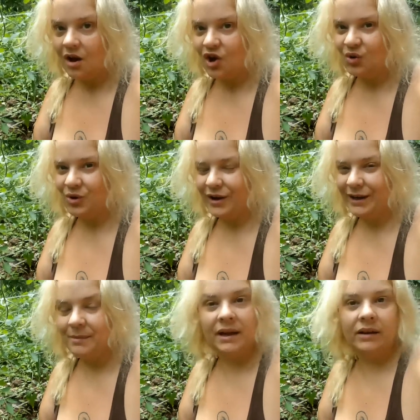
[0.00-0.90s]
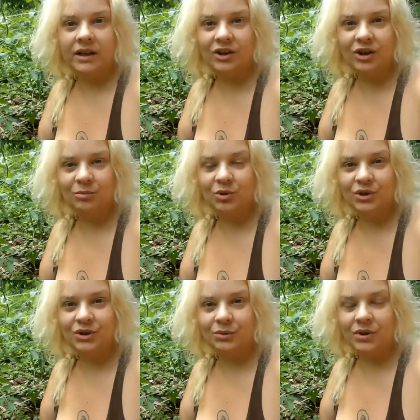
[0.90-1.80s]
All right, I'm out here and I'm going
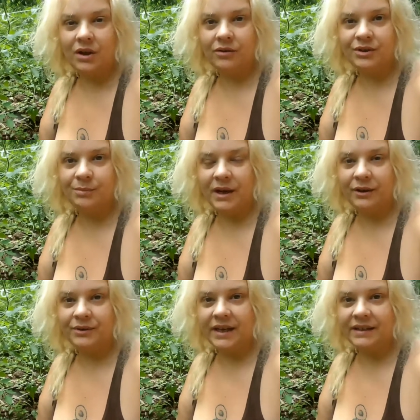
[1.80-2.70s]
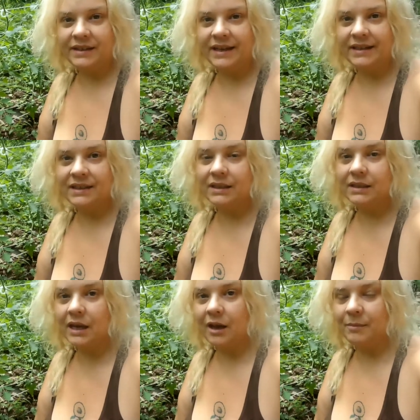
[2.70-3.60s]
to do another tomato taste test.
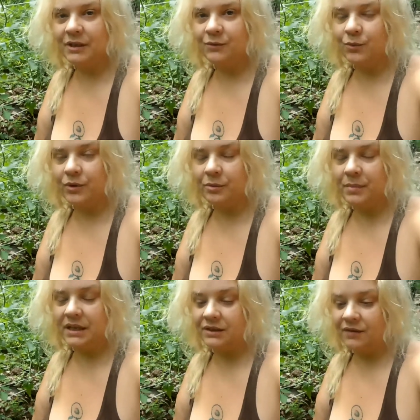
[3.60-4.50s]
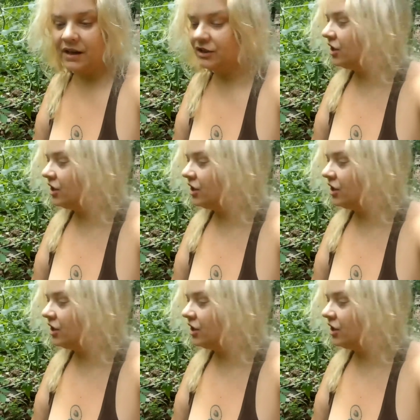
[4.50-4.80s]
This time it's for the Peacevine